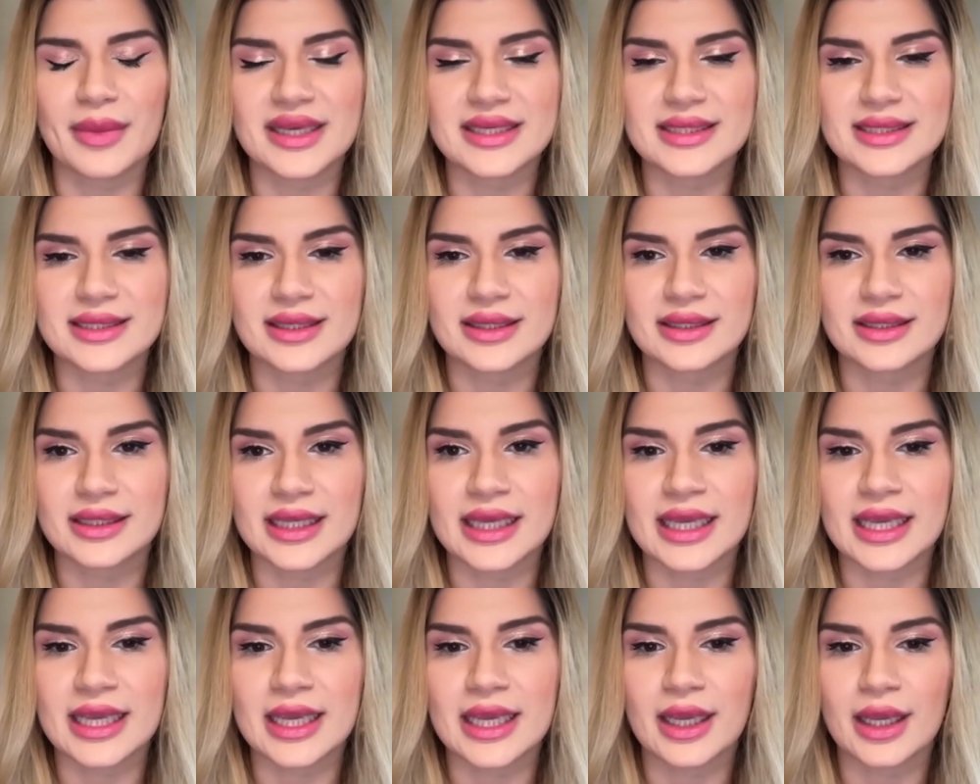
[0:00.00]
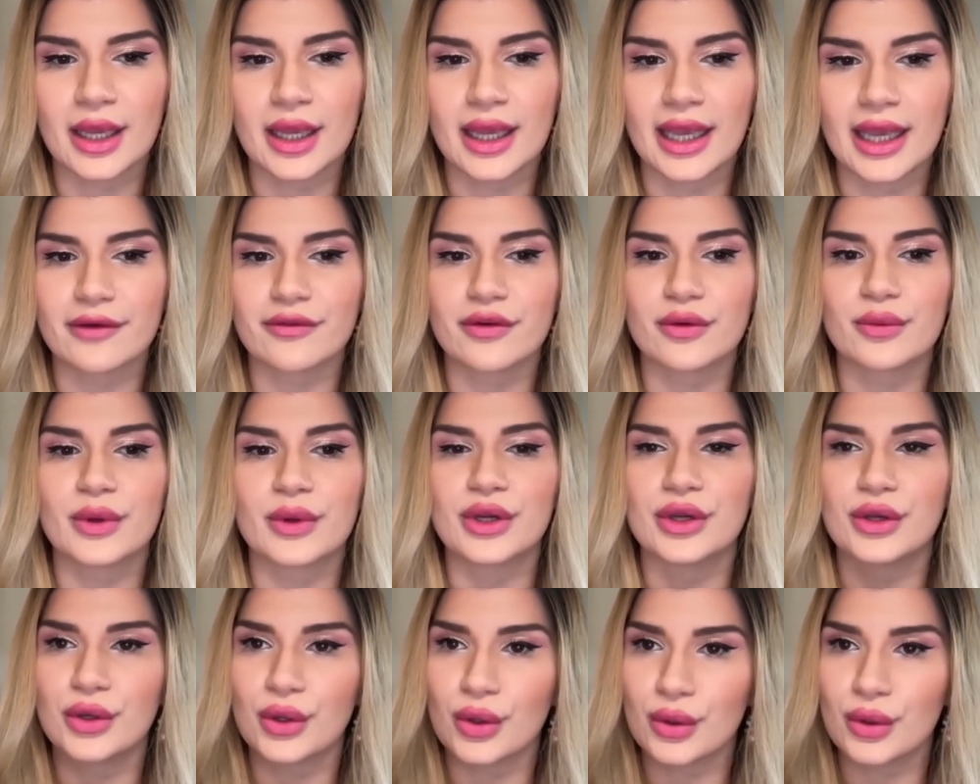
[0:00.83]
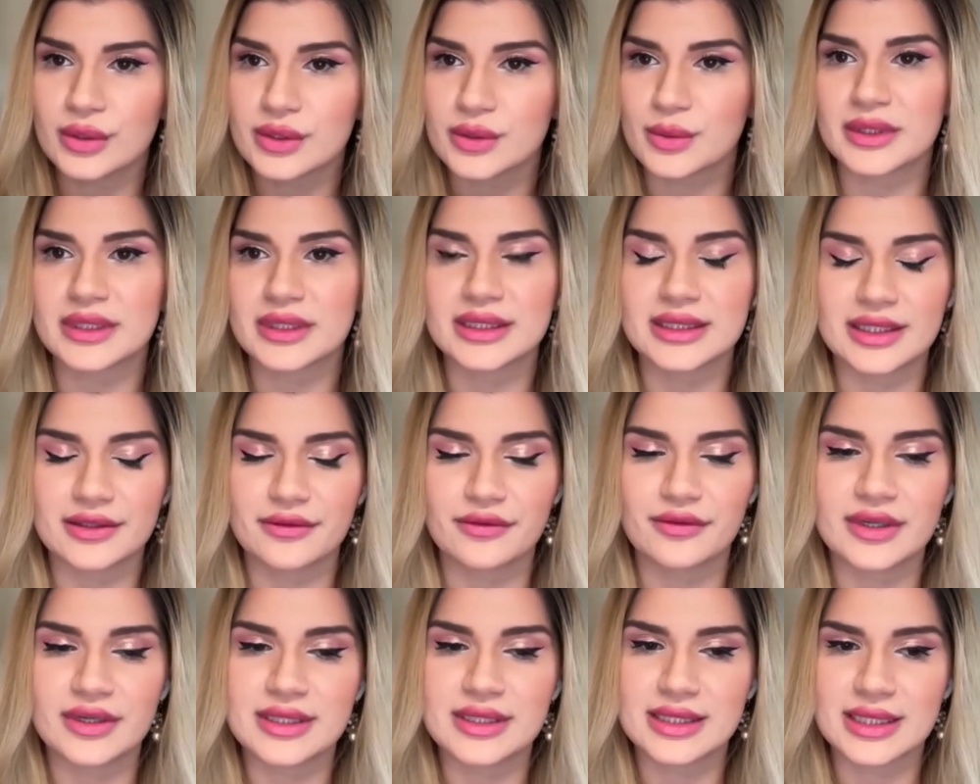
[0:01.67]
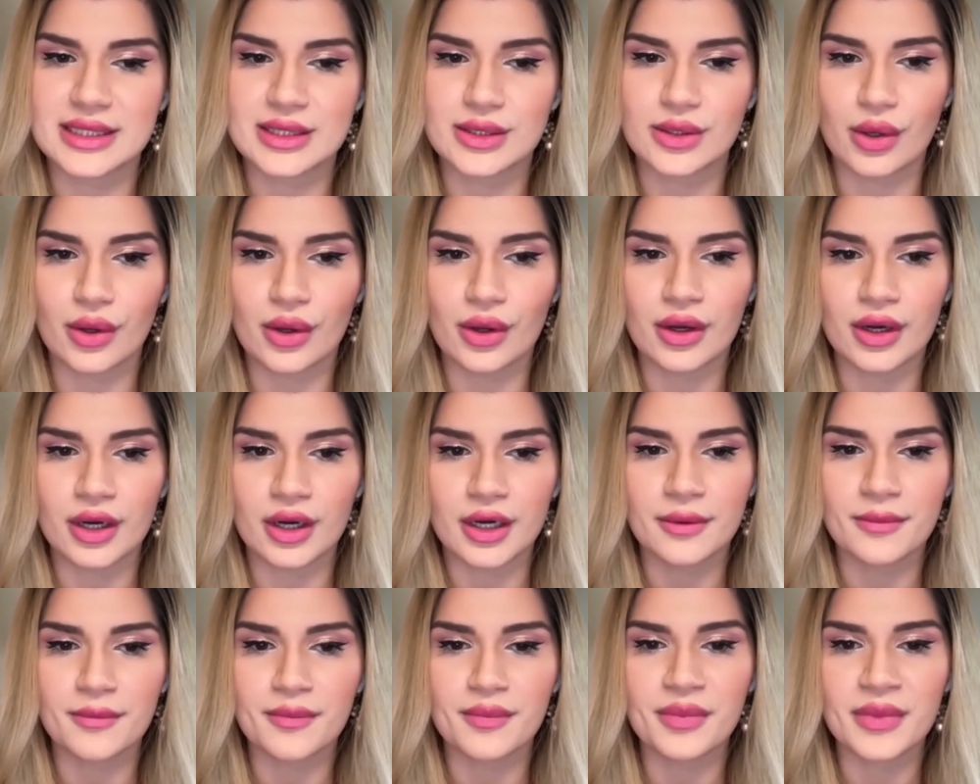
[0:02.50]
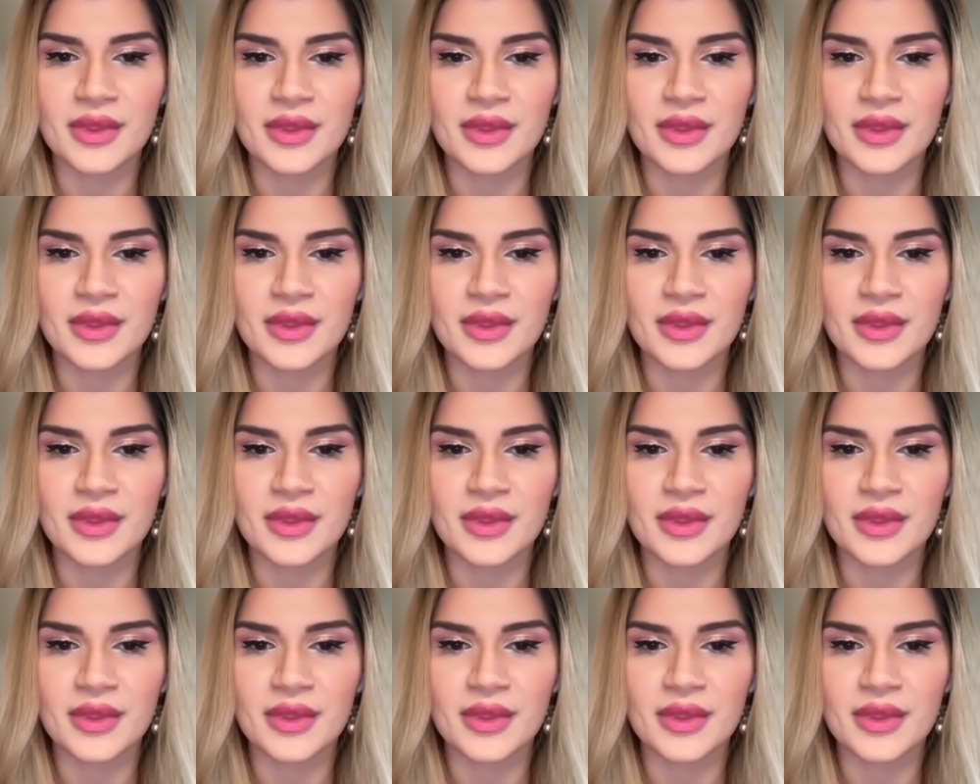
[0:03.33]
basically everyone knows what the differences are.